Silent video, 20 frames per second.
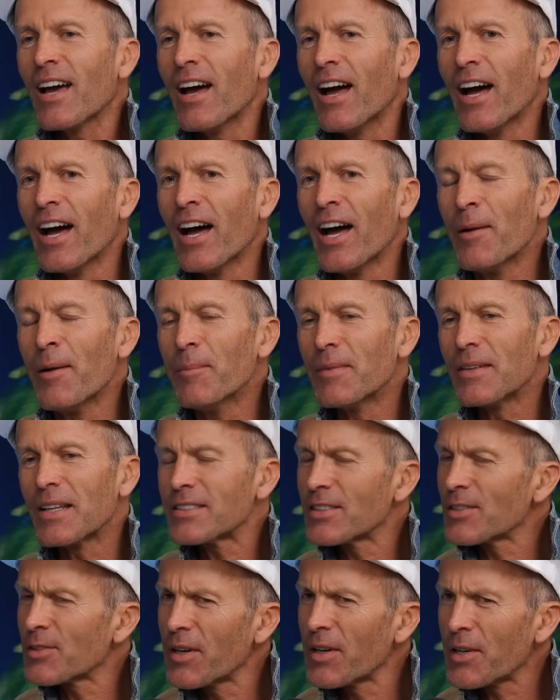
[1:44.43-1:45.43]
Um, that's
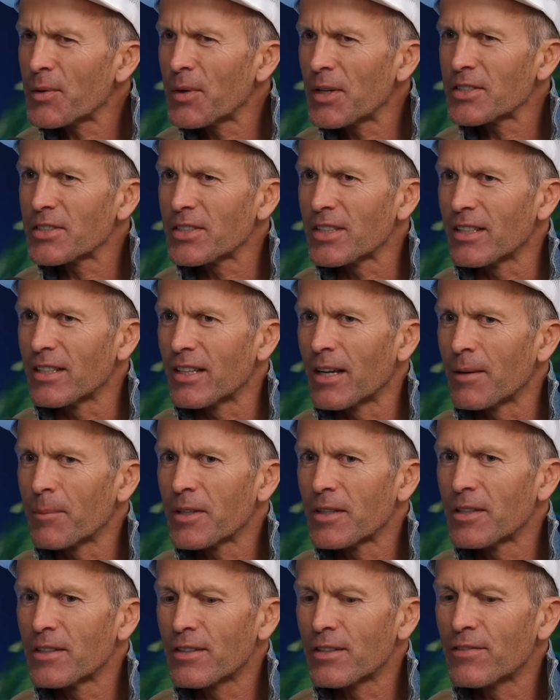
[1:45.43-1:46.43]
a great question, and I'm going
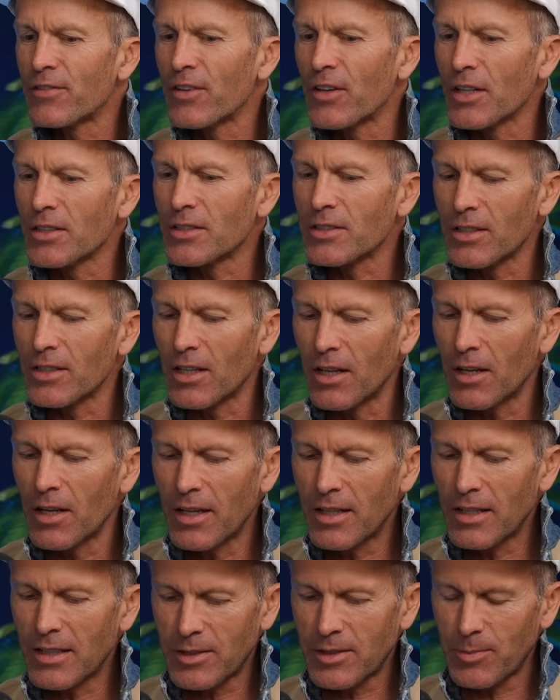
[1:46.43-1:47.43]
to defer to uh,
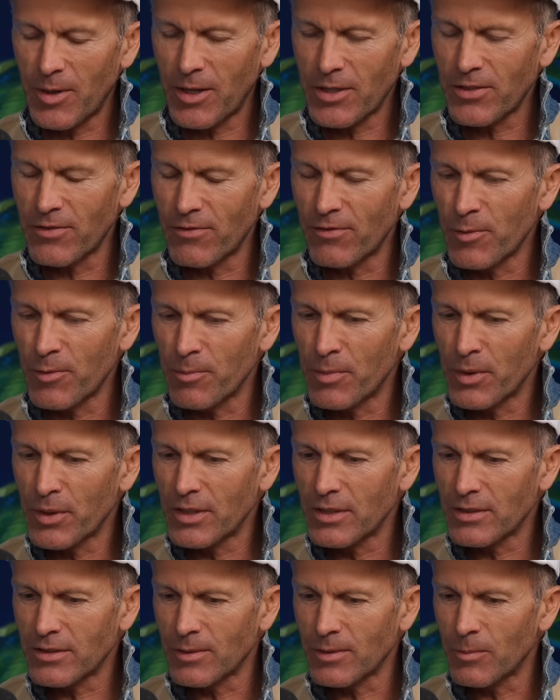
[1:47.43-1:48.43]
an expression from
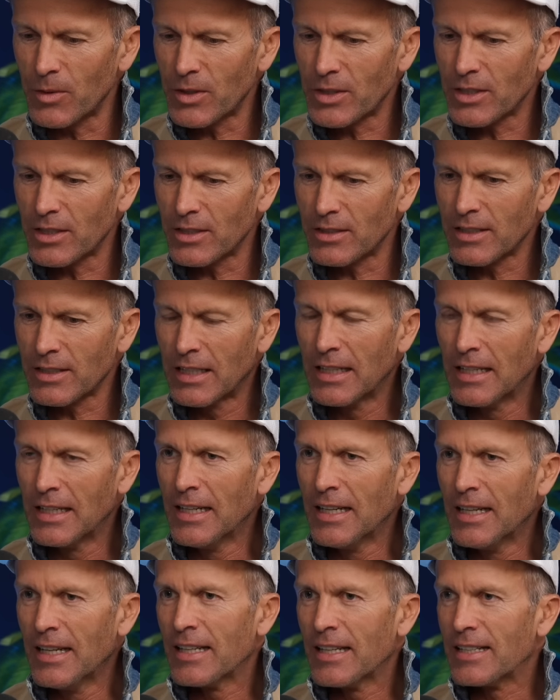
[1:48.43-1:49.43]
Buddhism, which is
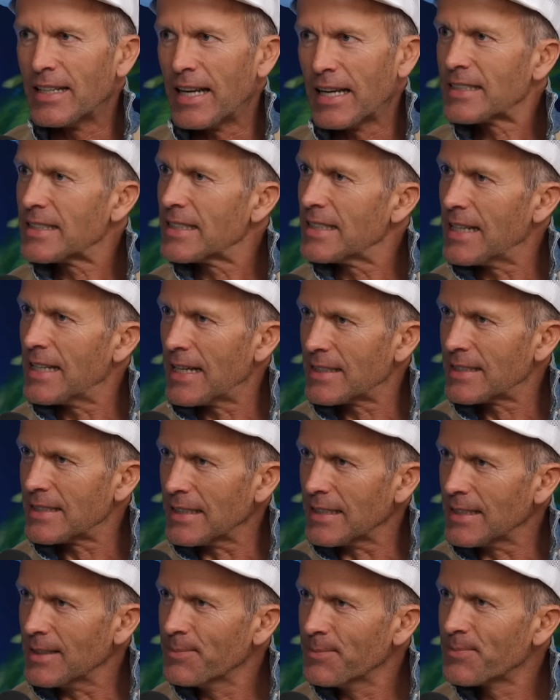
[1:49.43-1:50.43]
neti
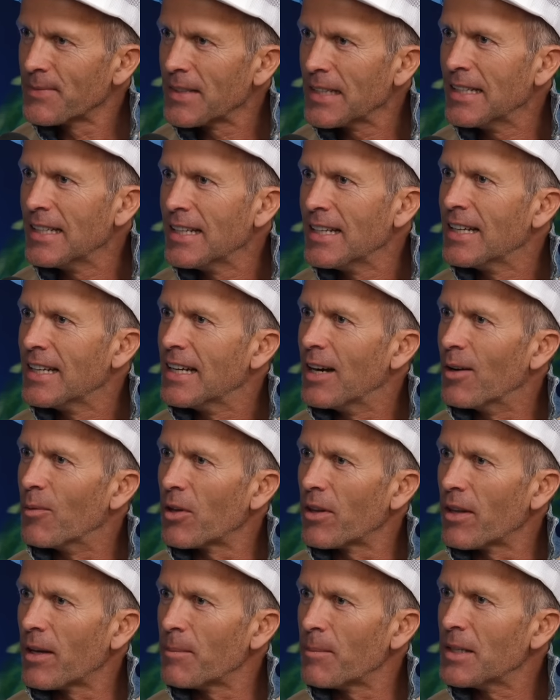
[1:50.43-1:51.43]
neti. And what
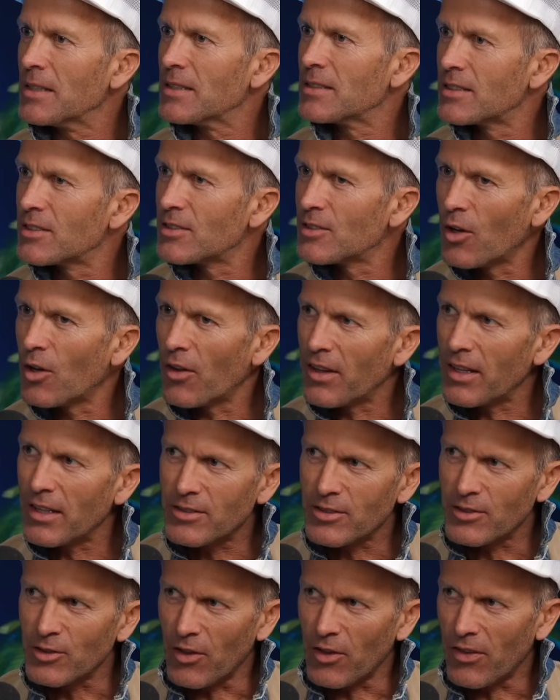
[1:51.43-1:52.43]
that means is not
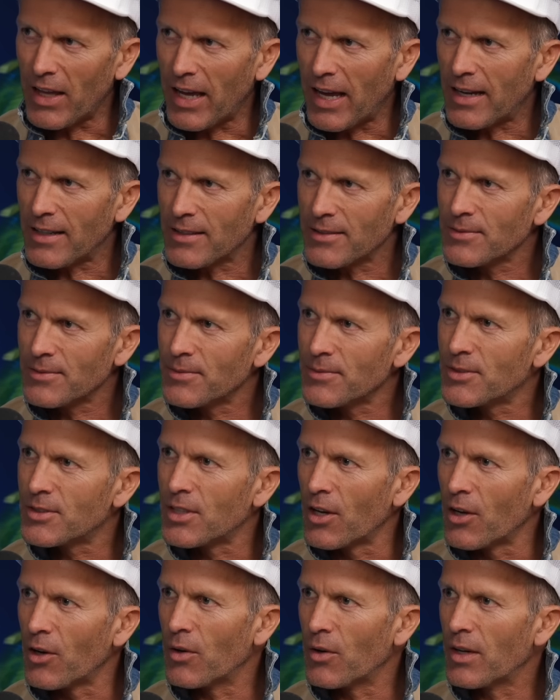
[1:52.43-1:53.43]
this, not that.
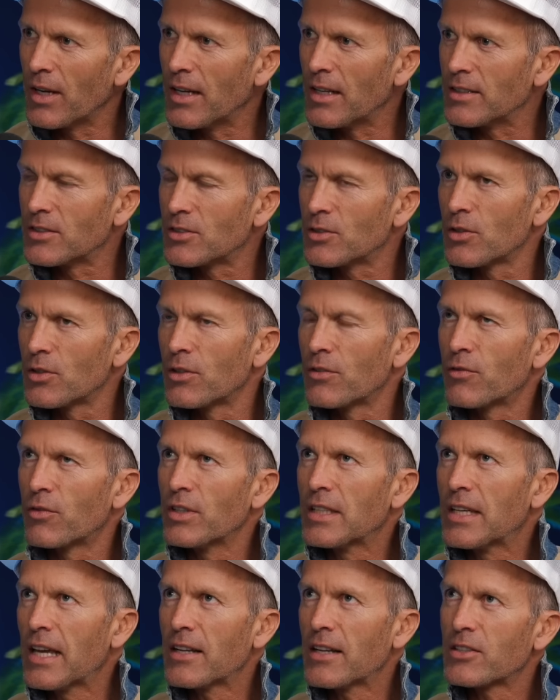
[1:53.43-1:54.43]
So it's sort of we
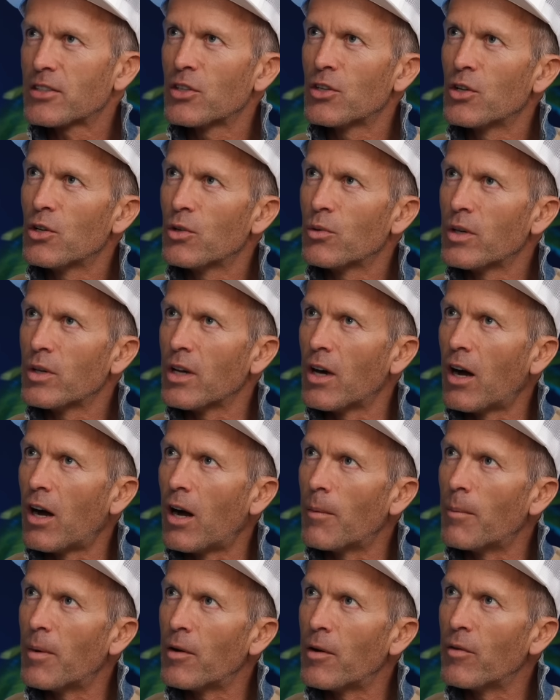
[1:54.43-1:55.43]
get to who we are
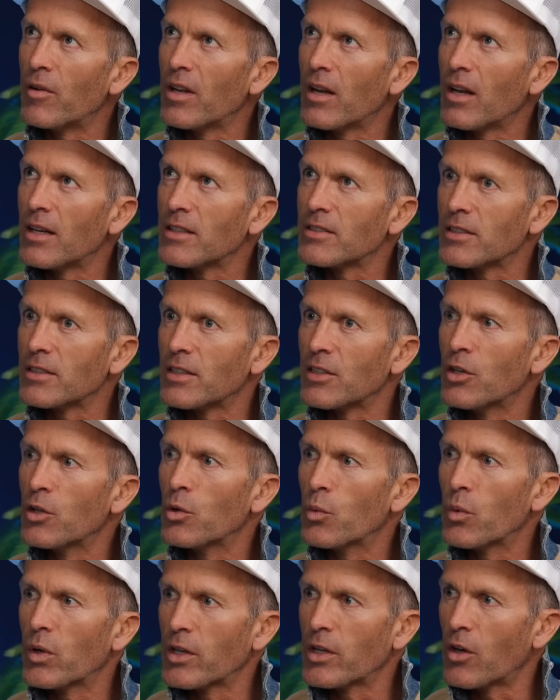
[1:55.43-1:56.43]
by realizing who
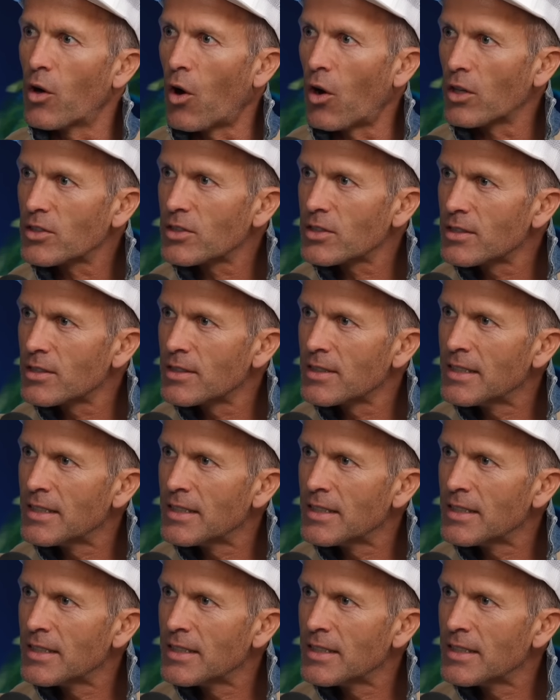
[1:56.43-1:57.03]
we're not.